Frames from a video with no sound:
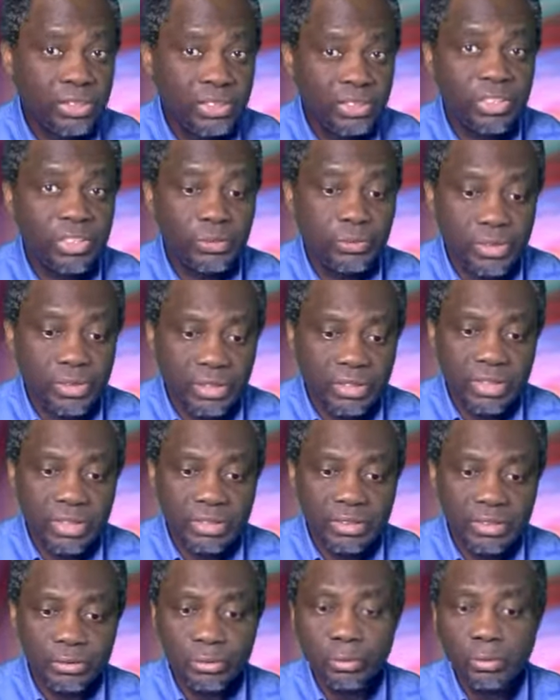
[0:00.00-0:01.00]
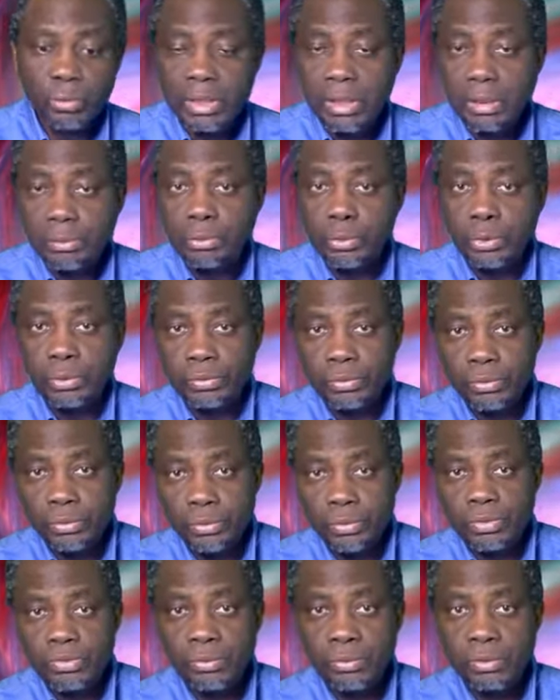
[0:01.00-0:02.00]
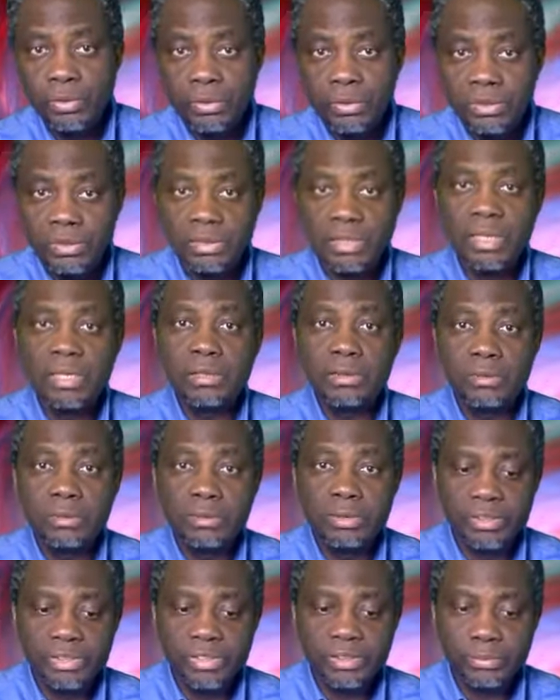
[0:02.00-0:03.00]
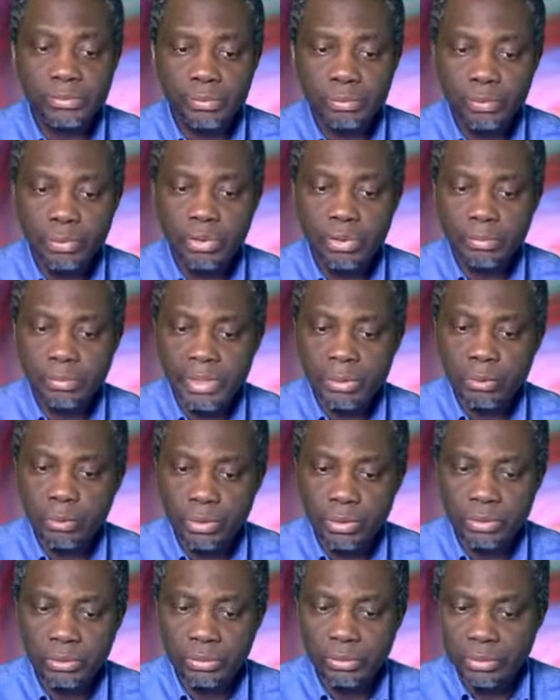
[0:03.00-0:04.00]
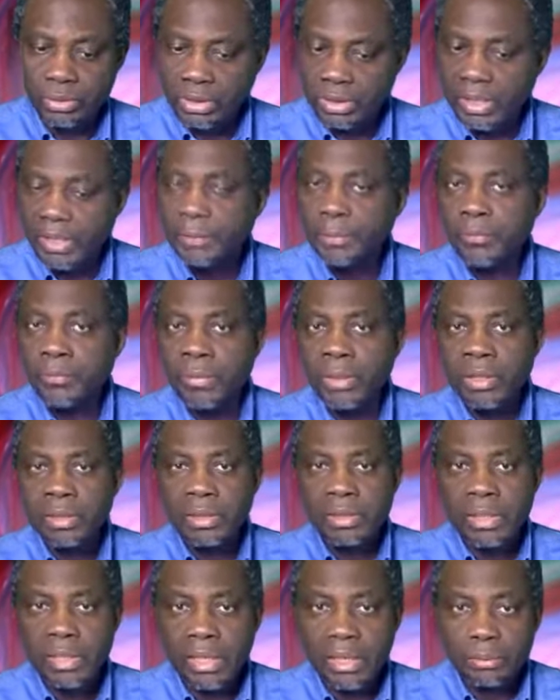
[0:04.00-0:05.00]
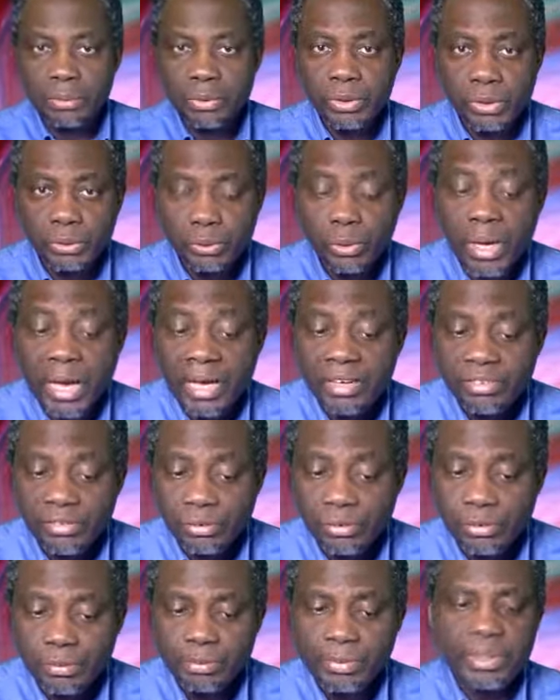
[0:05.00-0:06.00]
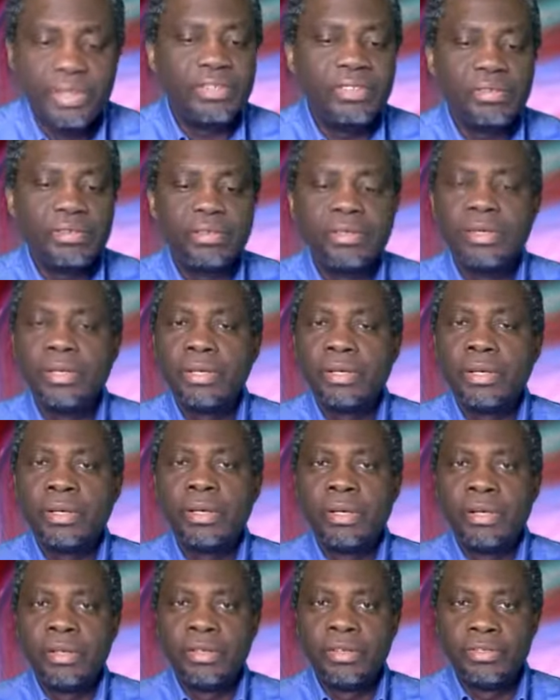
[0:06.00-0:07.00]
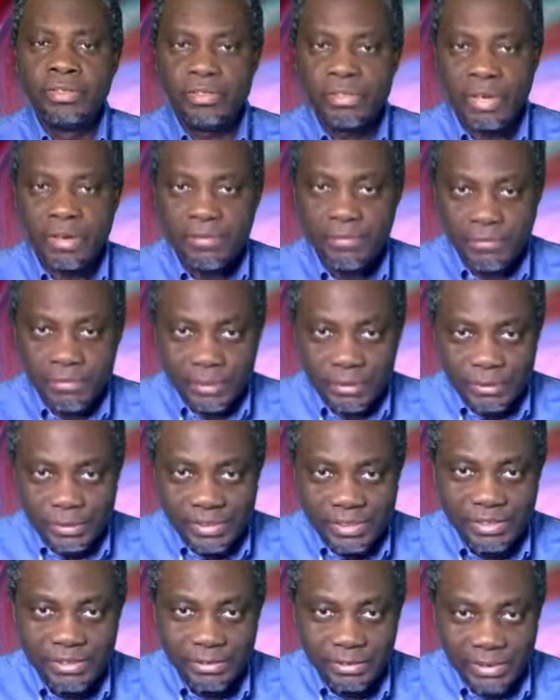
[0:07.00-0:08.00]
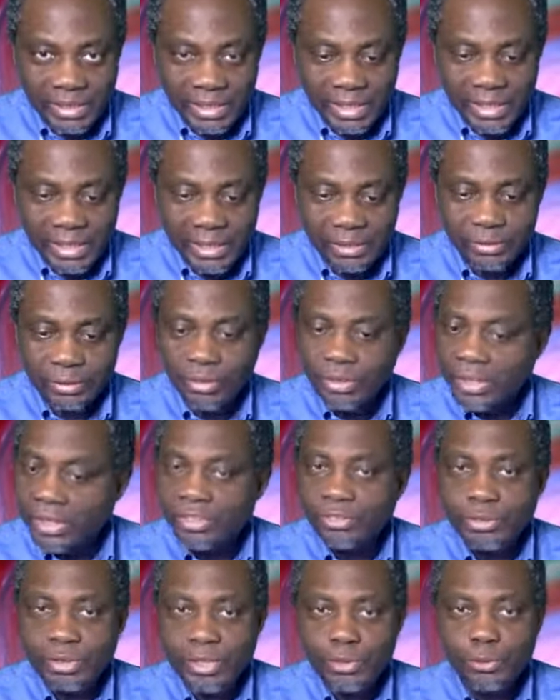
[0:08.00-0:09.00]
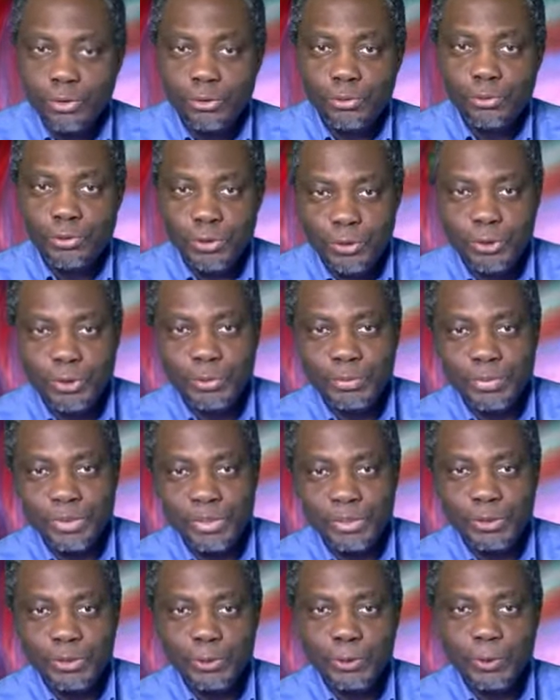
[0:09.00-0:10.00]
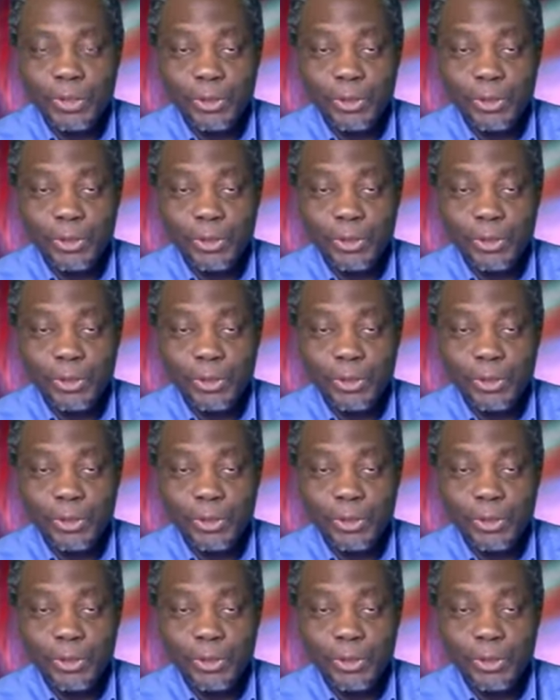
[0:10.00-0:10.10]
takes for granted. So what I'm going to do is to untangle this one by one. Okay, now I'm going to ask you, please try and follow this to the end, or else you are going to jump into a